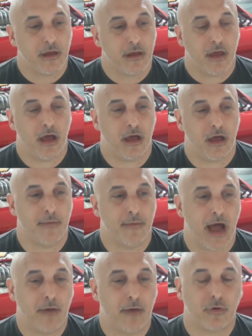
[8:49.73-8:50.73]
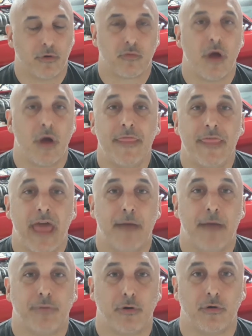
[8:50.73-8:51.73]
I will run
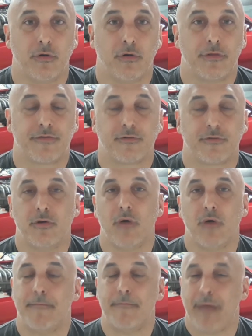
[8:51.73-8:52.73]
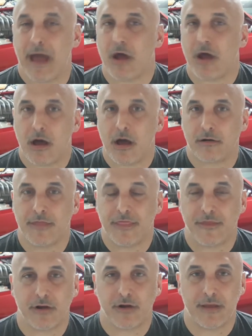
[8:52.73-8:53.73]
that pull through about
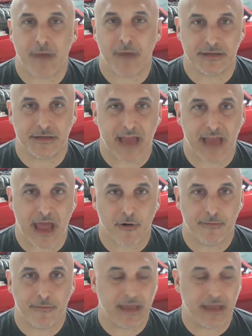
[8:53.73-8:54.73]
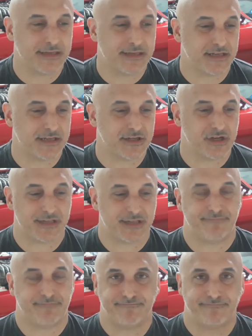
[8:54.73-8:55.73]
130 miles an hour, because it's
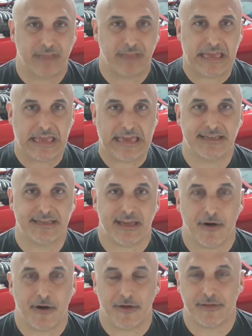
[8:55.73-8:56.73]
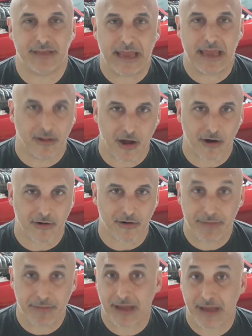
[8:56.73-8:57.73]
just easy on the data logger to
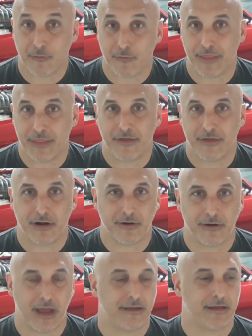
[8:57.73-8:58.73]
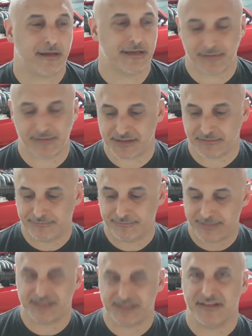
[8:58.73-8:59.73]
pick 130, right? Because
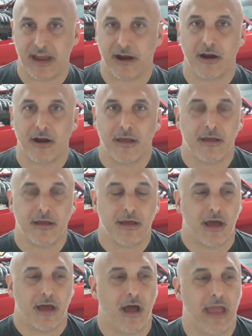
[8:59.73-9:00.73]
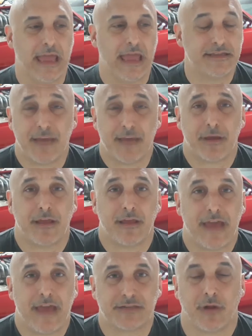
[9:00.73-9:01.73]
it's there. And typically
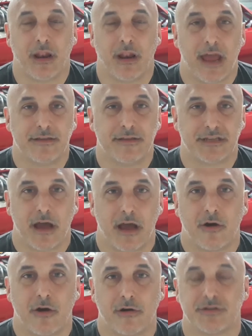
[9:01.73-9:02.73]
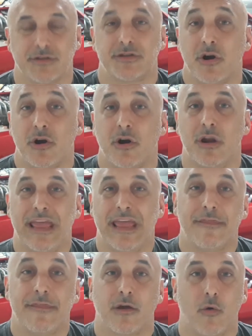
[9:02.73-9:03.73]
that's what a lot of the stock cars will turn
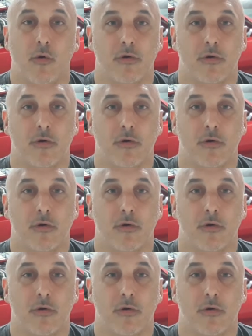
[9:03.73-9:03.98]
in the quarter.